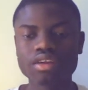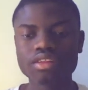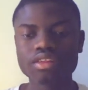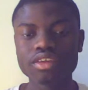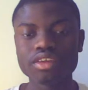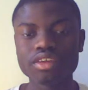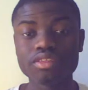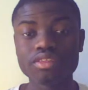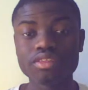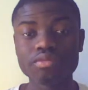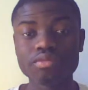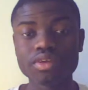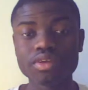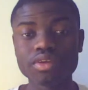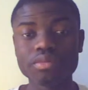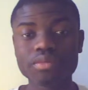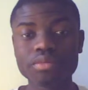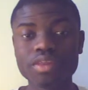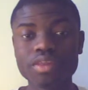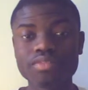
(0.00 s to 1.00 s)
It's really
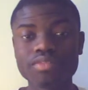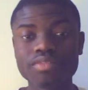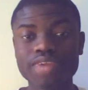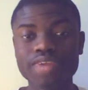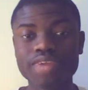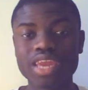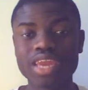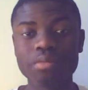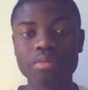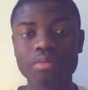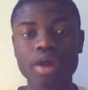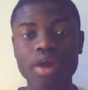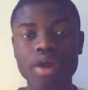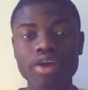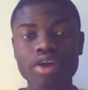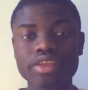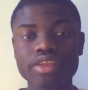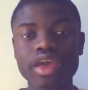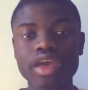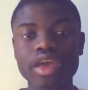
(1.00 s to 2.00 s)
impressive in any
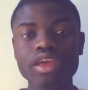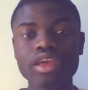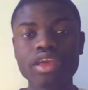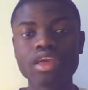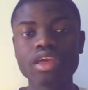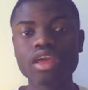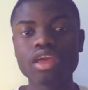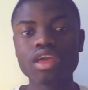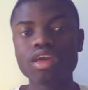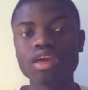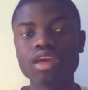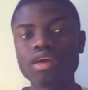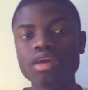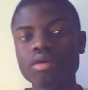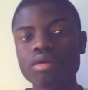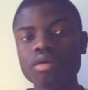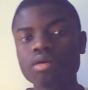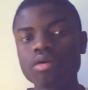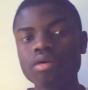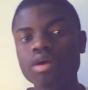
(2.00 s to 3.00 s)
Monarch deck
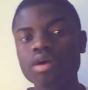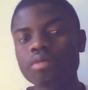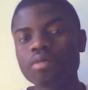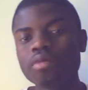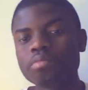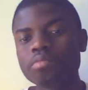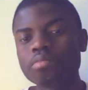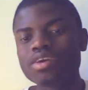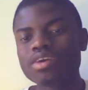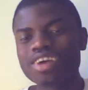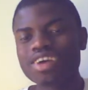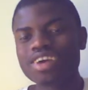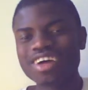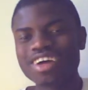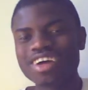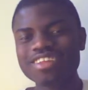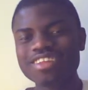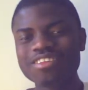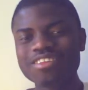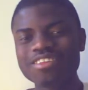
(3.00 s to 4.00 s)

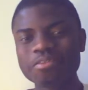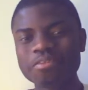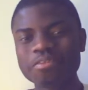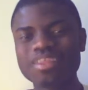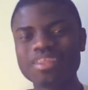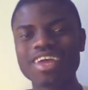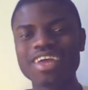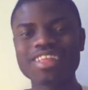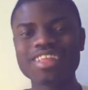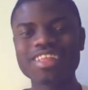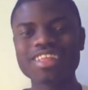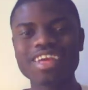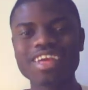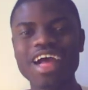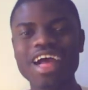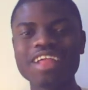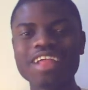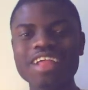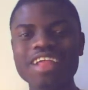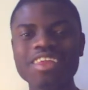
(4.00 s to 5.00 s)
because of the
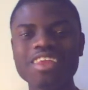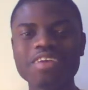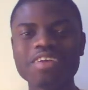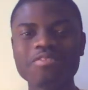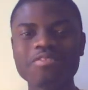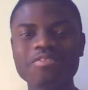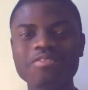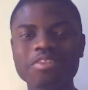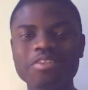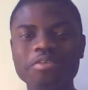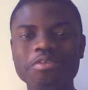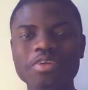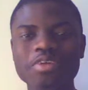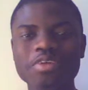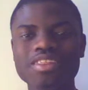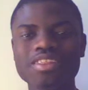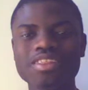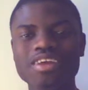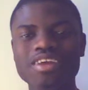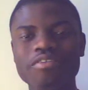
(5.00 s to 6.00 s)
technicality of its doing,
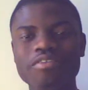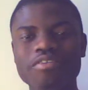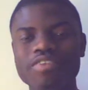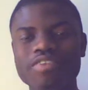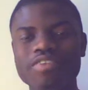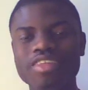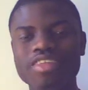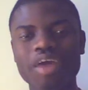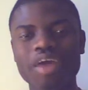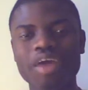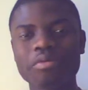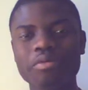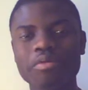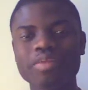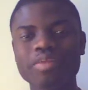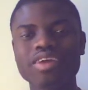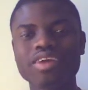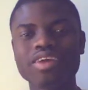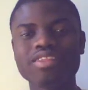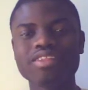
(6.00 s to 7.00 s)
of just how it
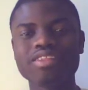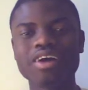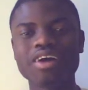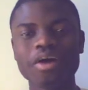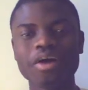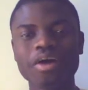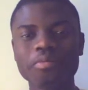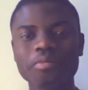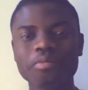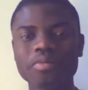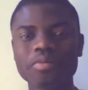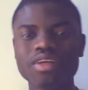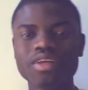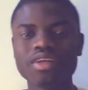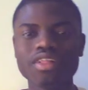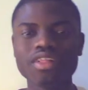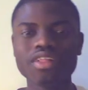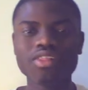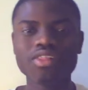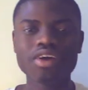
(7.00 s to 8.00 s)
plays.
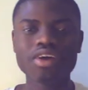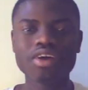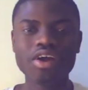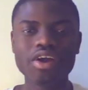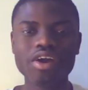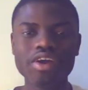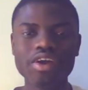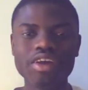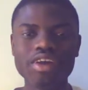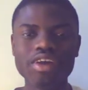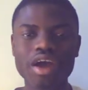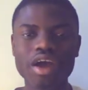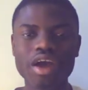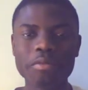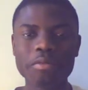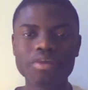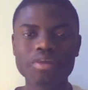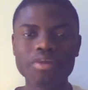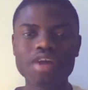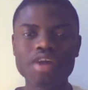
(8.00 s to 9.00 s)
The card I'm
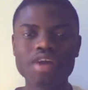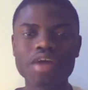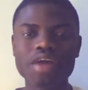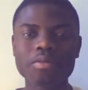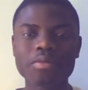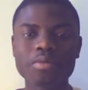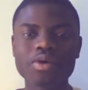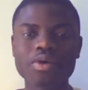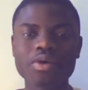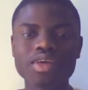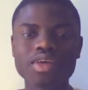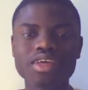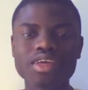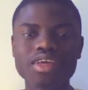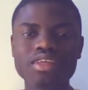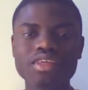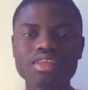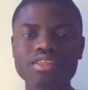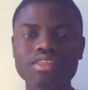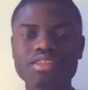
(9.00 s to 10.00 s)
gonna talk about
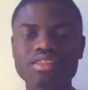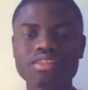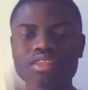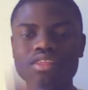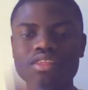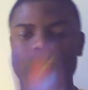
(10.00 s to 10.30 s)
is